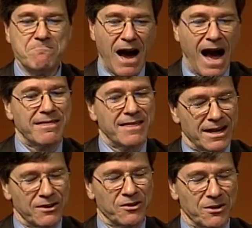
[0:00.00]
I think
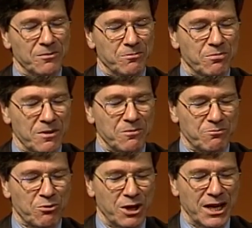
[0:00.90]
it's a
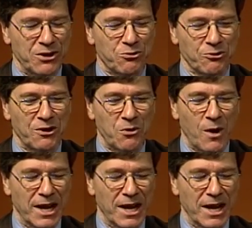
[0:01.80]
pretty interesting way